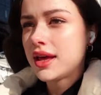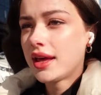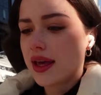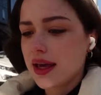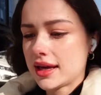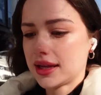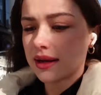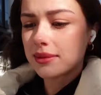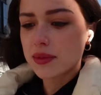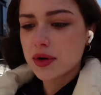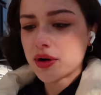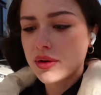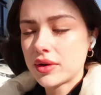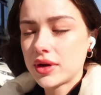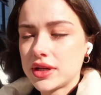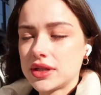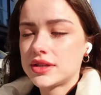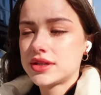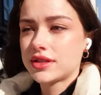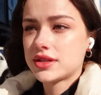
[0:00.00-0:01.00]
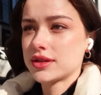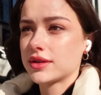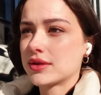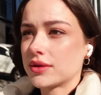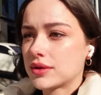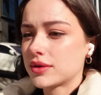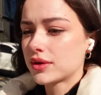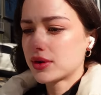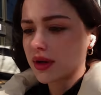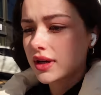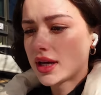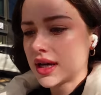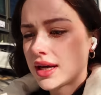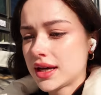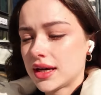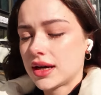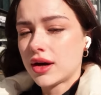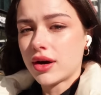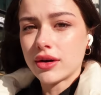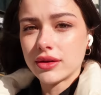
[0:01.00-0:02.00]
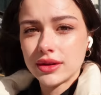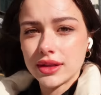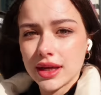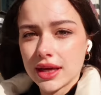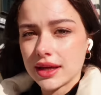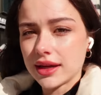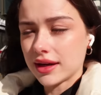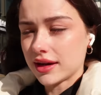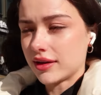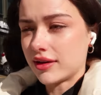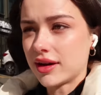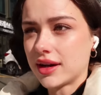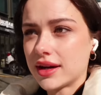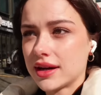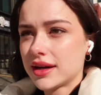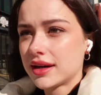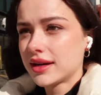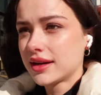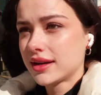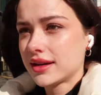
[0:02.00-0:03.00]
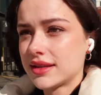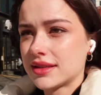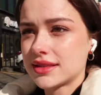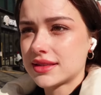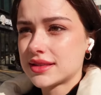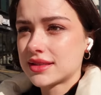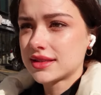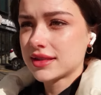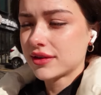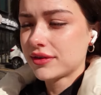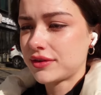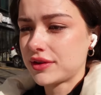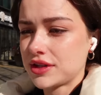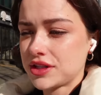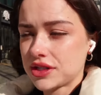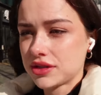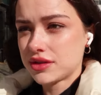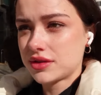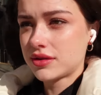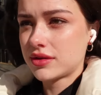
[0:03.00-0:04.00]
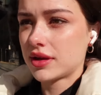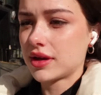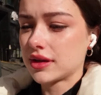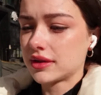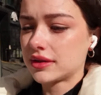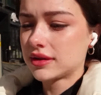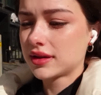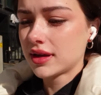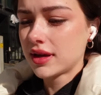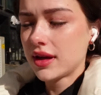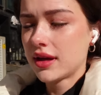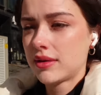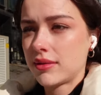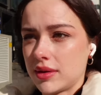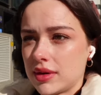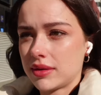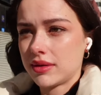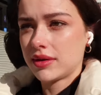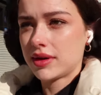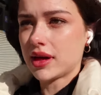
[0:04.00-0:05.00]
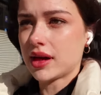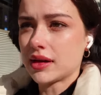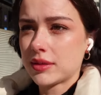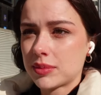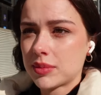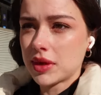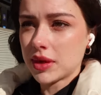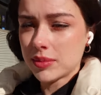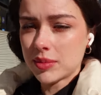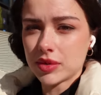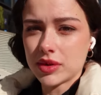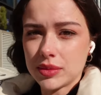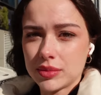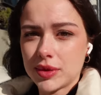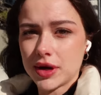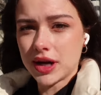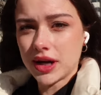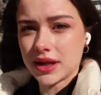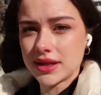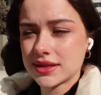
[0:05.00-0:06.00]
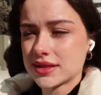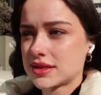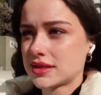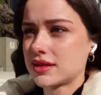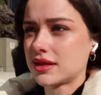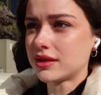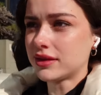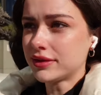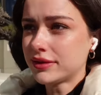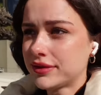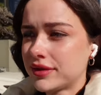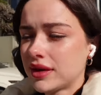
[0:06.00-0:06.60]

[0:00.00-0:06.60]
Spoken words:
And I'm going to Honda area. It's fashion street where young people buying stuff.